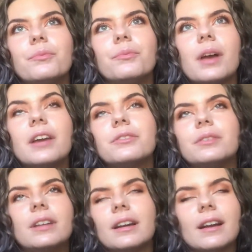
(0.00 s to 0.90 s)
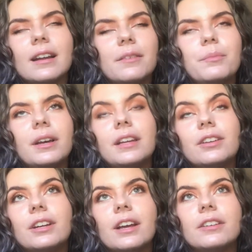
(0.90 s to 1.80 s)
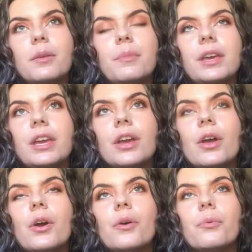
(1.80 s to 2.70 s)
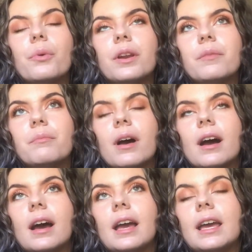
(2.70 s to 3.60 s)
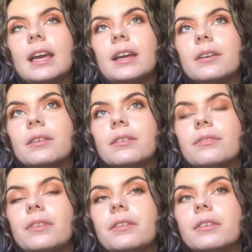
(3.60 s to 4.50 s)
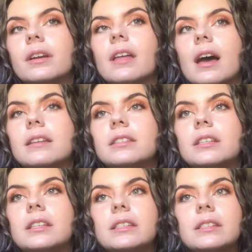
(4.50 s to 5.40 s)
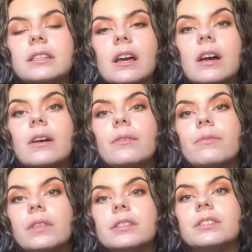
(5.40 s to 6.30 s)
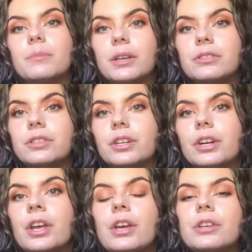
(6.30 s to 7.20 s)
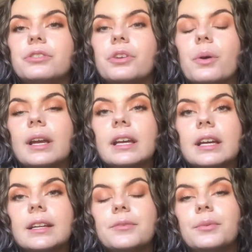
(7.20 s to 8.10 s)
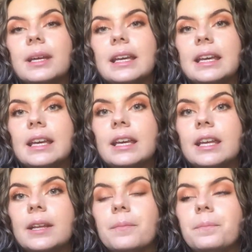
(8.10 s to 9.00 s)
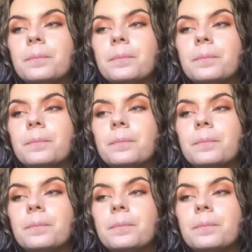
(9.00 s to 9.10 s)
it turned out to be one of my favorite classes of this semester. So I kind of went in